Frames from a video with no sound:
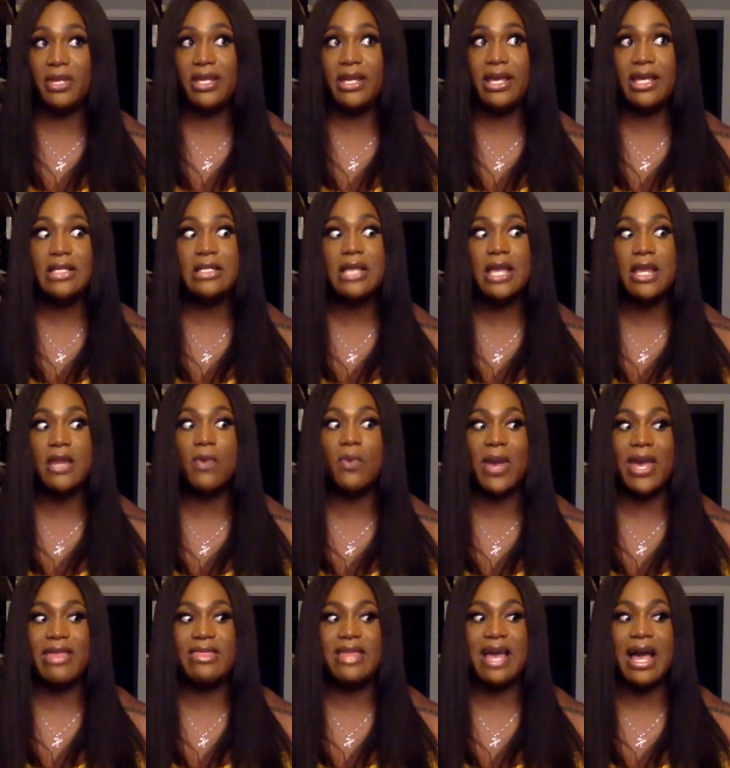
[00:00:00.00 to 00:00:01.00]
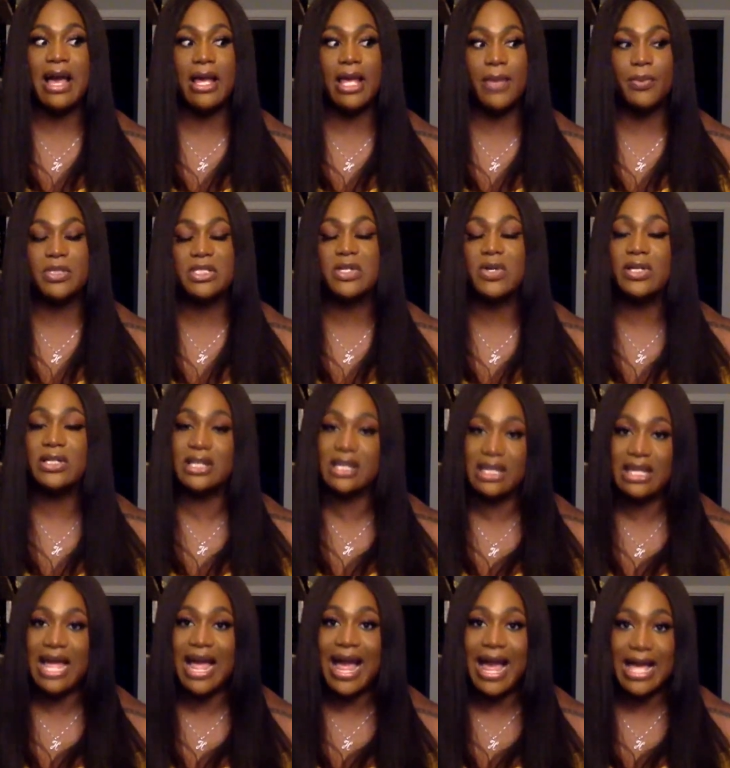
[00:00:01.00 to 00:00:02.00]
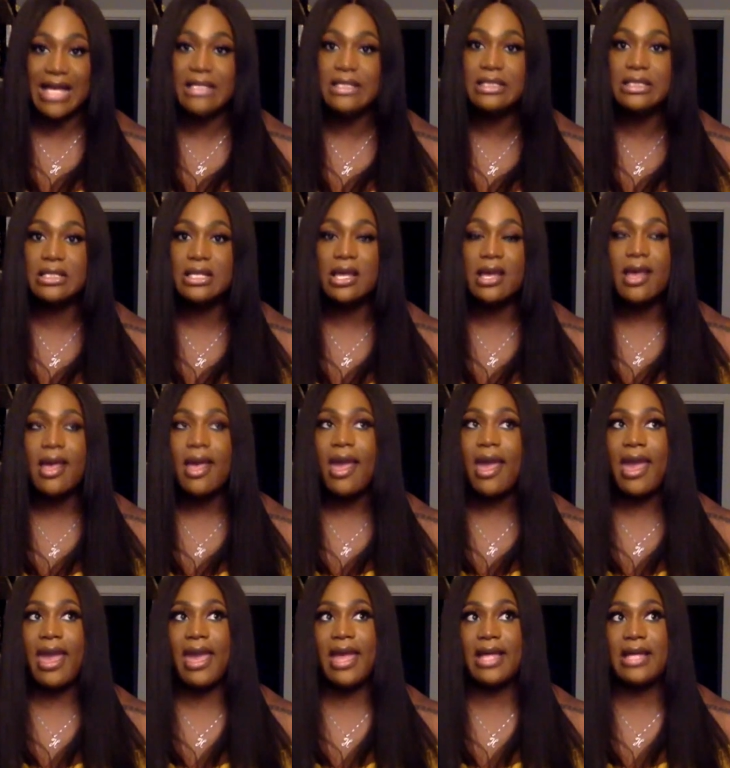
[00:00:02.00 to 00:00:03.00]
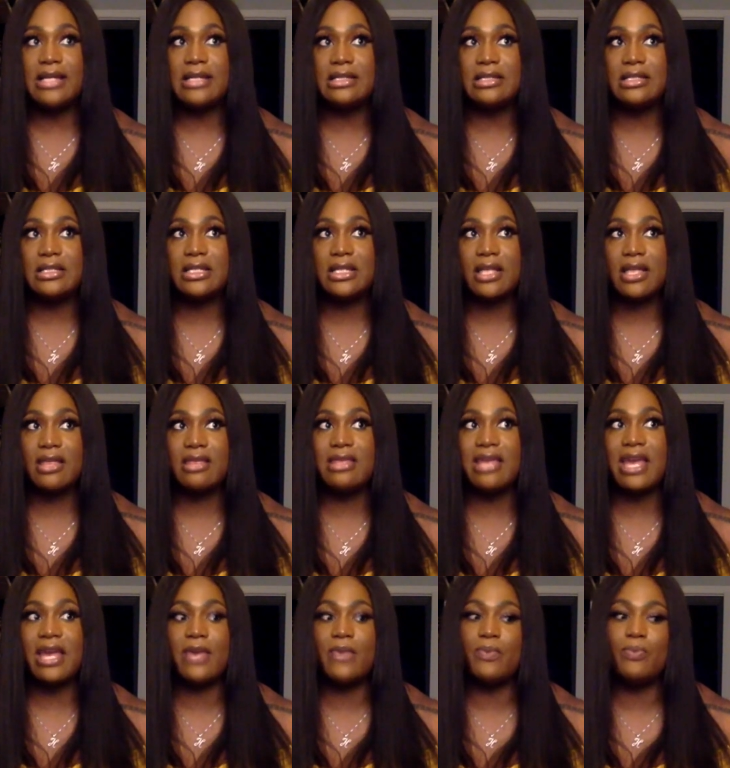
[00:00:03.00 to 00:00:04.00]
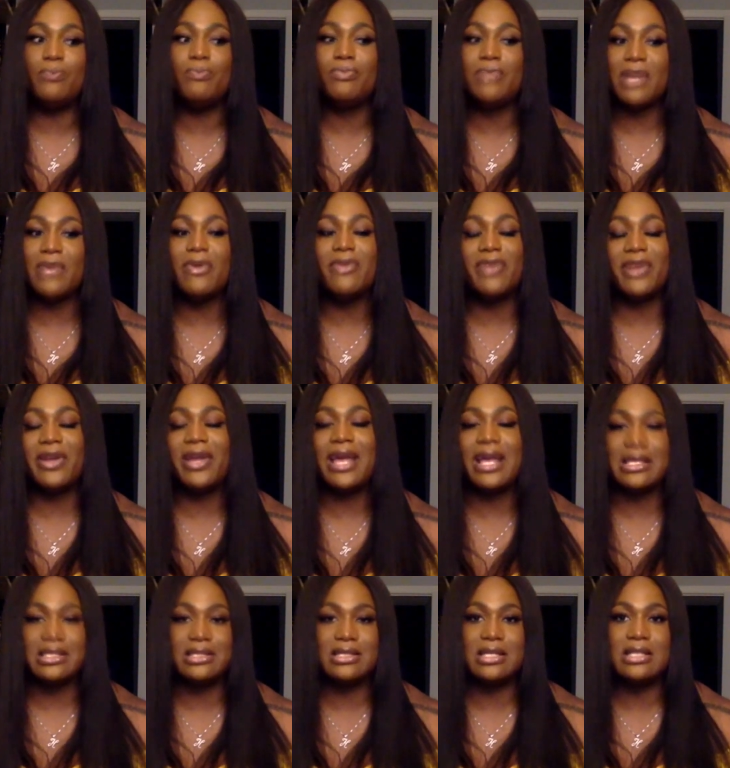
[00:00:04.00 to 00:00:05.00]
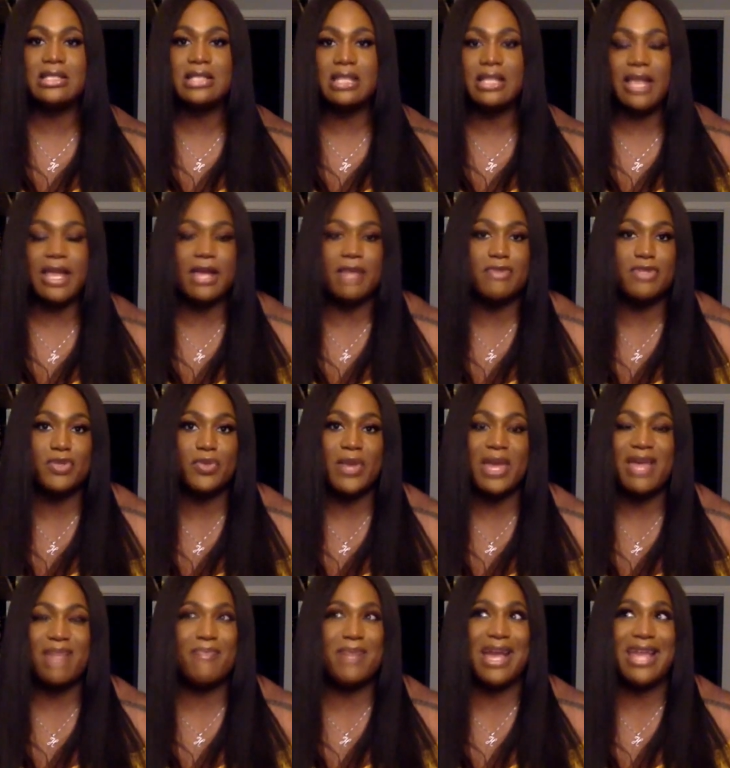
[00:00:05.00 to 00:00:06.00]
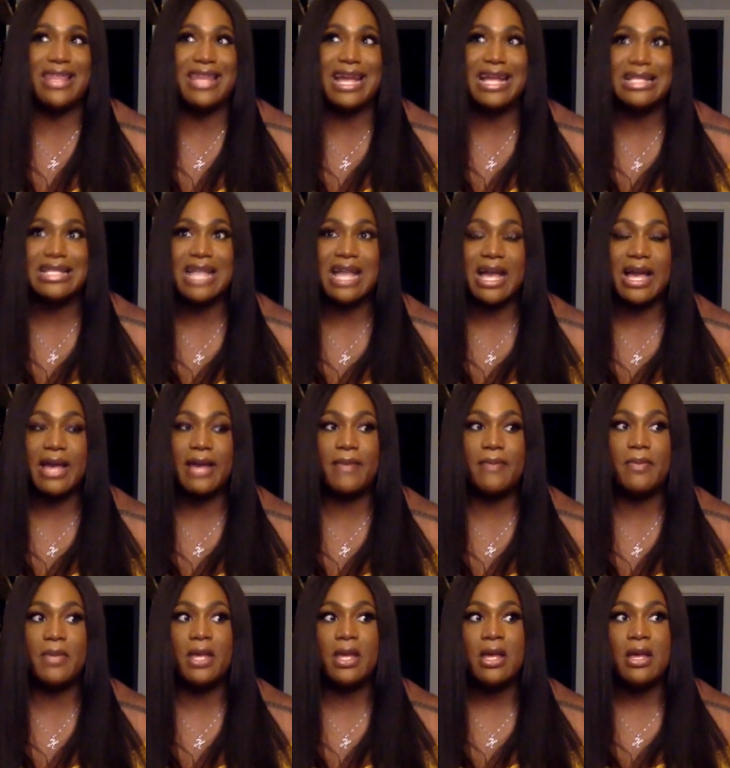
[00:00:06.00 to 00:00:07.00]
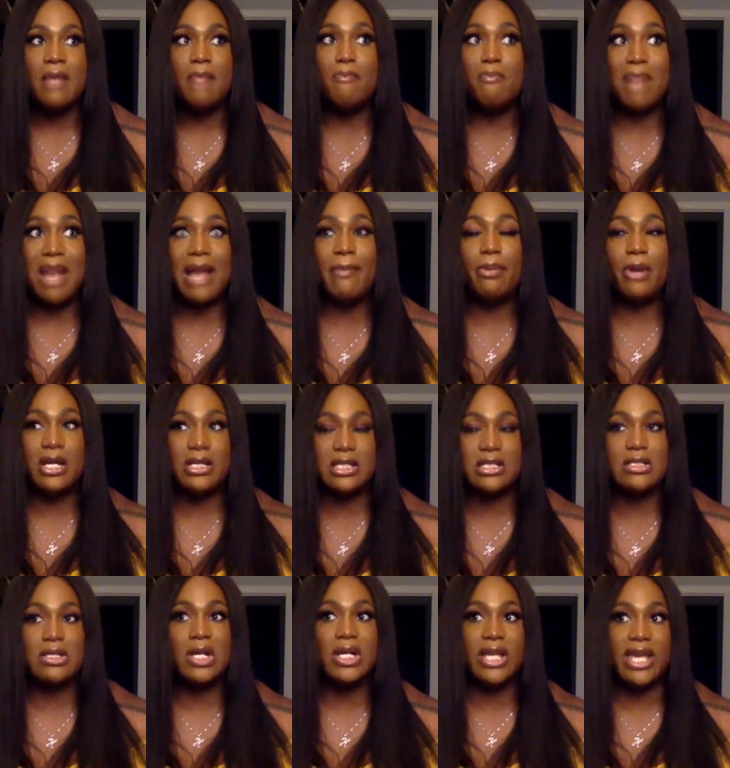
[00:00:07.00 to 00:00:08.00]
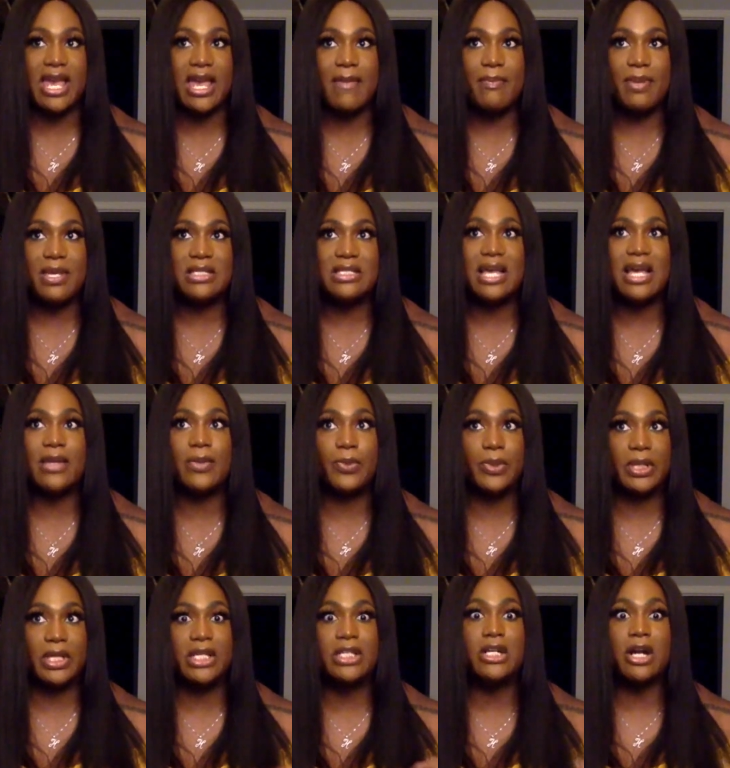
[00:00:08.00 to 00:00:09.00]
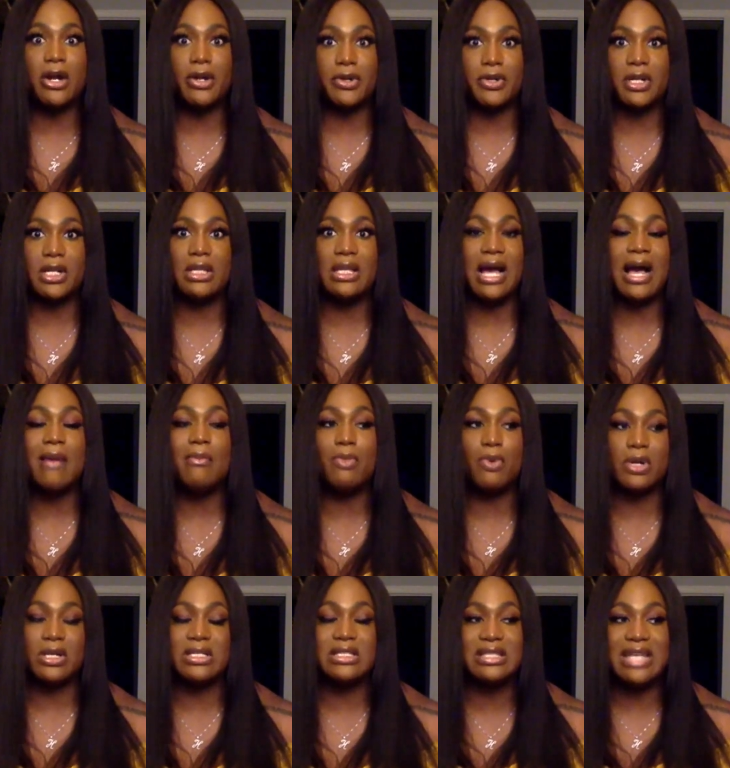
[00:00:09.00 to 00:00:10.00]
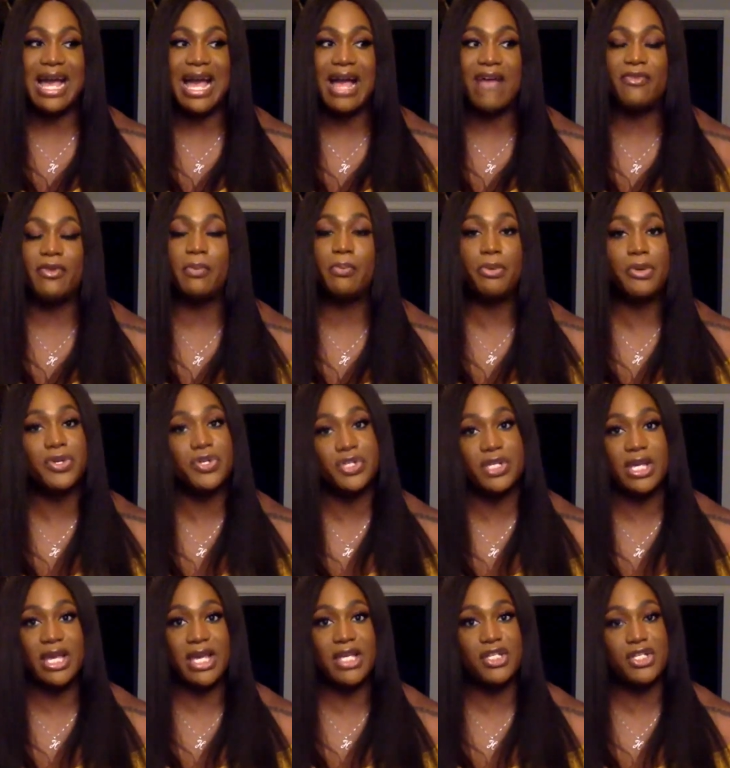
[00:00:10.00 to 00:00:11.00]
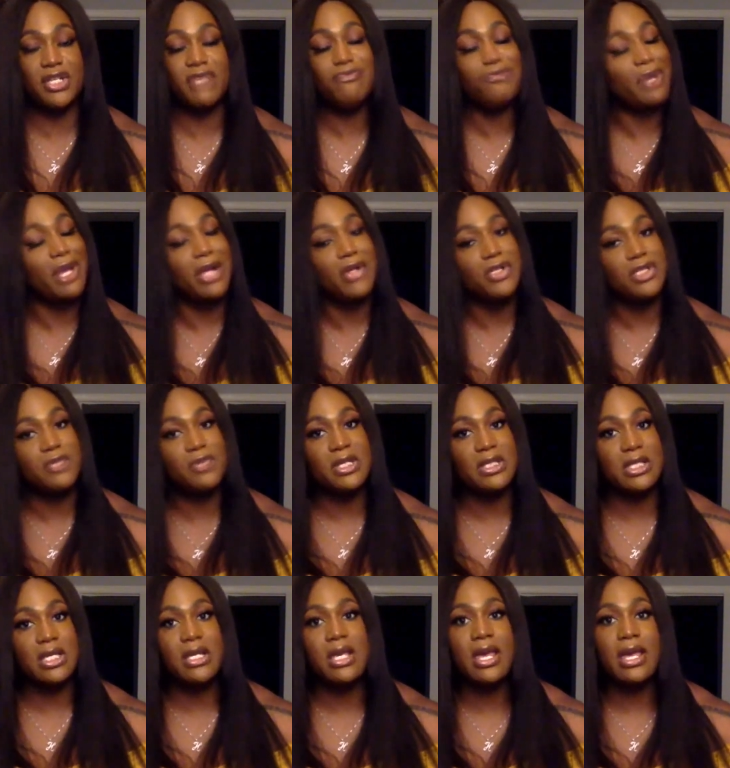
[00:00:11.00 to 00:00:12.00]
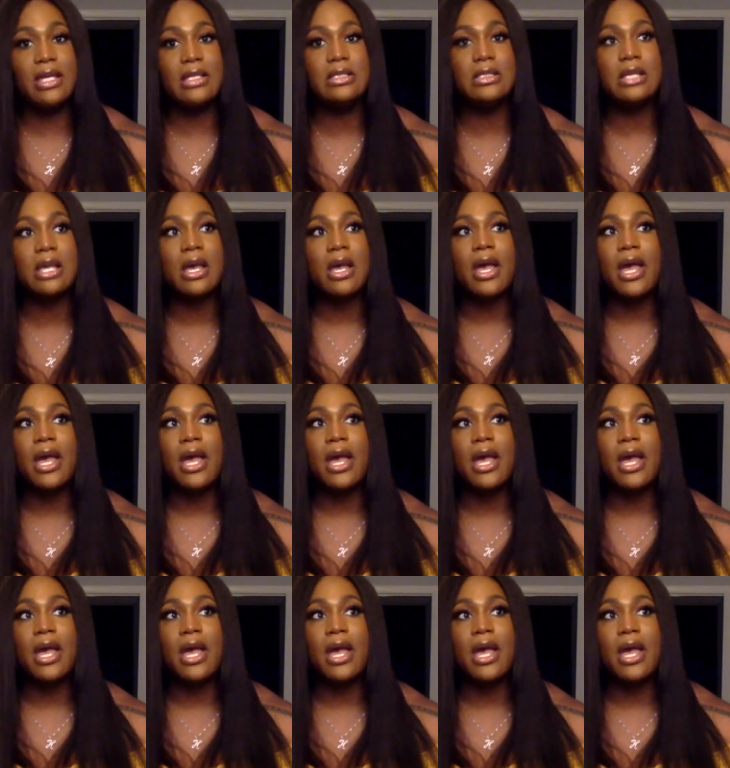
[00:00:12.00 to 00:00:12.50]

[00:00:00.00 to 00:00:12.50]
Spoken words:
it in a way that it was going to last, and they were very hesitant to let him do it. And by that time, my presence on campus had really garnered a lot more staff appreciation for LGBT kids,